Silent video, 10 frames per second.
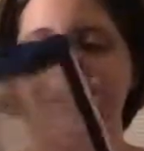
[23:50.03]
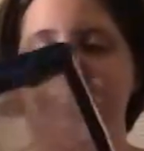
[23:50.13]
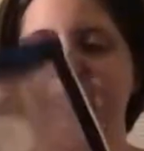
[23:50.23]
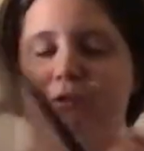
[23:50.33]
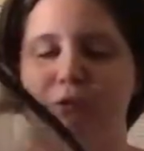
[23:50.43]
It's
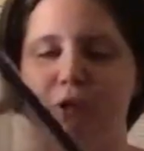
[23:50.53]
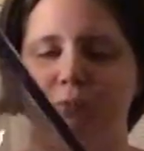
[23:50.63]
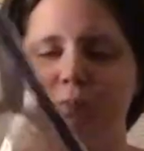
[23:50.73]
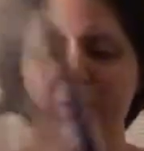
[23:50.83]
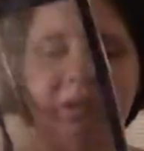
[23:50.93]
see-through.
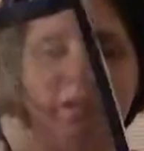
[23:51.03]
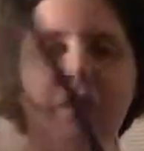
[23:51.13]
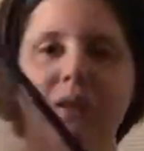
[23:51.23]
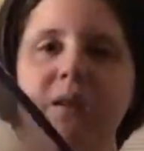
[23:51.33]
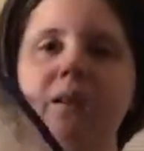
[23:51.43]

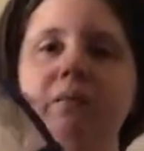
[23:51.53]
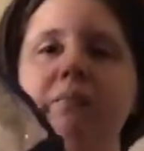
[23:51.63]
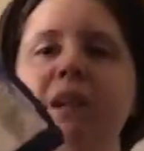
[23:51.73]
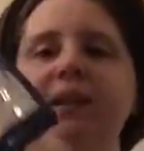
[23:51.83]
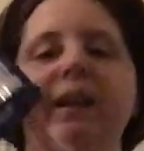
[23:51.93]

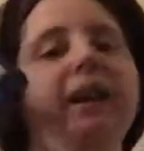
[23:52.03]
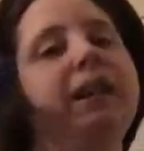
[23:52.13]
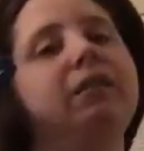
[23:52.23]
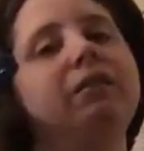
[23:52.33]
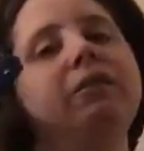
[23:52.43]
Makes
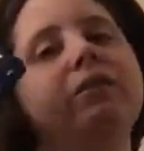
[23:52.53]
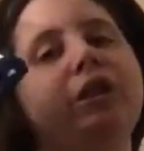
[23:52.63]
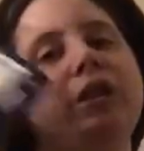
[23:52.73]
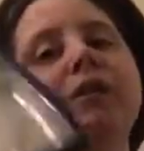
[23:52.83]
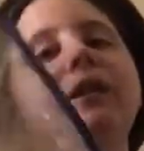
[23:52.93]
getting through
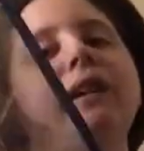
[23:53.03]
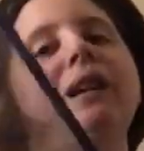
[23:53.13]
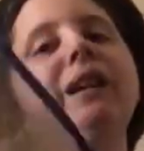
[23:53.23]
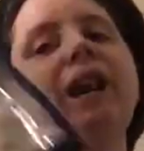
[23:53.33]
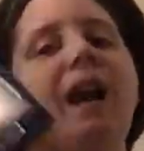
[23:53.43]

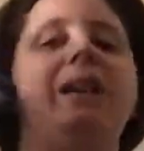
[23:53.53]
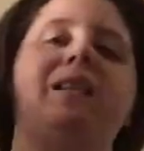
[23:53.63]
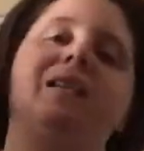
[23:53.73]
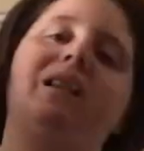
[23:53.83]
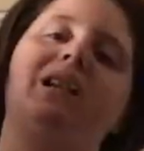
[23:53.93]
security
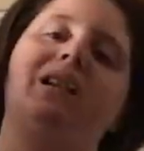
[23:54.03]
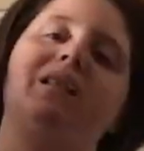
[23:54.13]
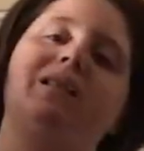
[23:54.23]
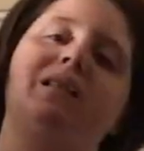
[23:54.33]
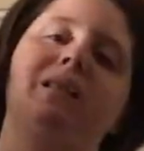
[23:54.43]
at
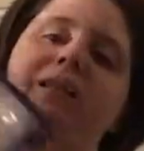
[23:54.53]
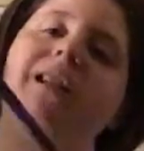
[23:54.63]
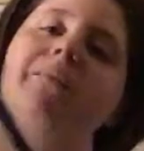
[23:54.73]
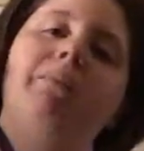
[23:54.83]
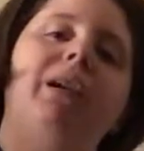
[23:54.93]
the
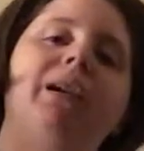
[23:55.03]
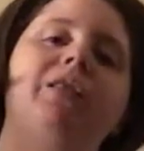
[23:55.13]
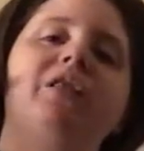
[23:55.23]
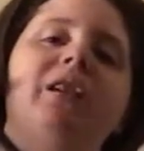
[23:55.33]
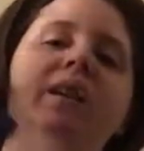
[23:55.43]
theme
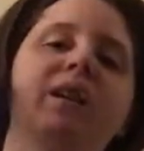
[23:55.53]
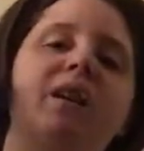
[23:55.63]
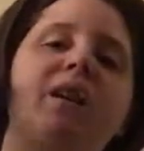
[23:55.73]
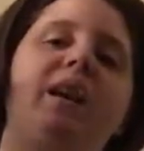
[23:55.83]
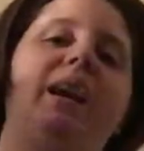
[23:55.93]
parks
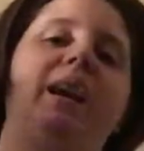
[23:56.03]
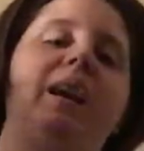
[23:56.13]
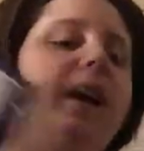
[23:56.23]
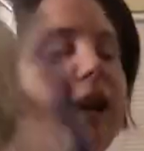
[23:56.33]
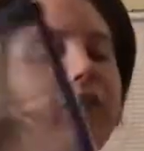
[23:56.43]
a
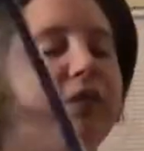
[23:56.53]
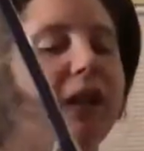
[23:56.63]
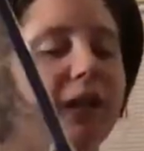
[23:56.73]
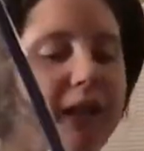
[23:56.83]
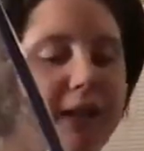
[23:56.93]
heck of a lot